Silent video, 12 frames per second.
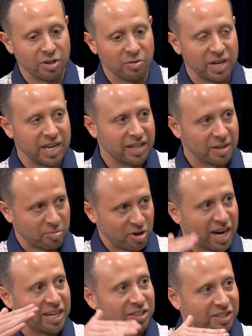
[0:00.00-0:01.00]
you need the
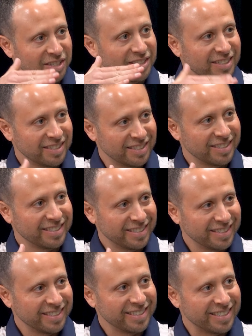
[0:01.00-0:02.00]
price
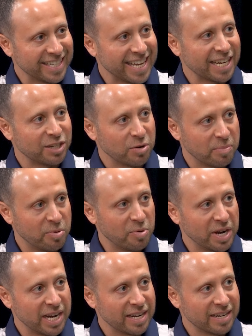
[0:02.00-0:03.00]
to get to a
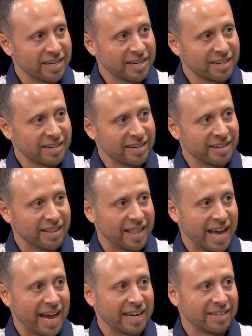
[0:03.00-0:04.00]
point
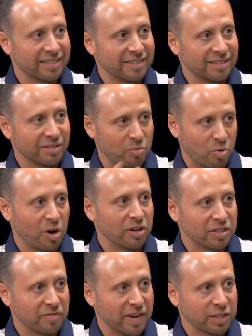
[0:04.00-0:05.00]
that
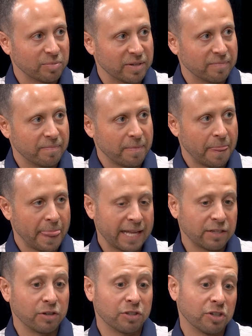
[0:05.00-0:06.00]
warrants investment.
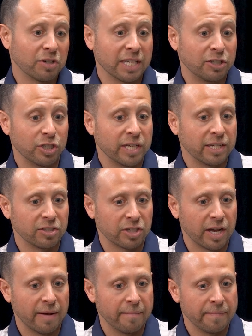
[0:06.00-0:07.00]
So you're certainly seeing
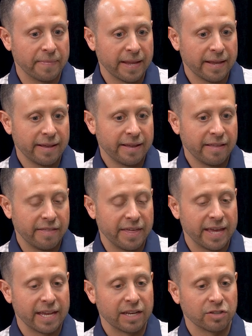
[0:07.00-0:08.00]
some
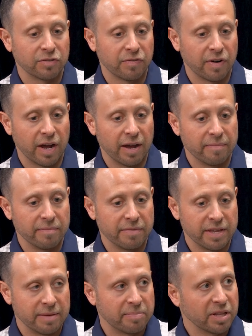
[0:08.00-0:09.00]
things from
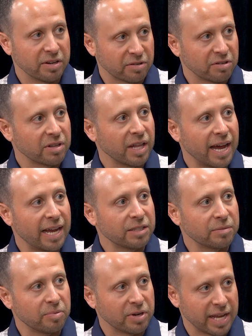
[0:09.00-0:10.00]
the political
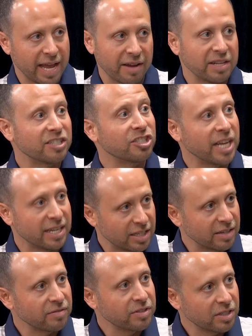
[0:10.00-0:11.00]
class putting out
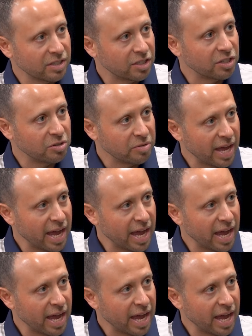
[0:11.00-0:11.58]
incentives to do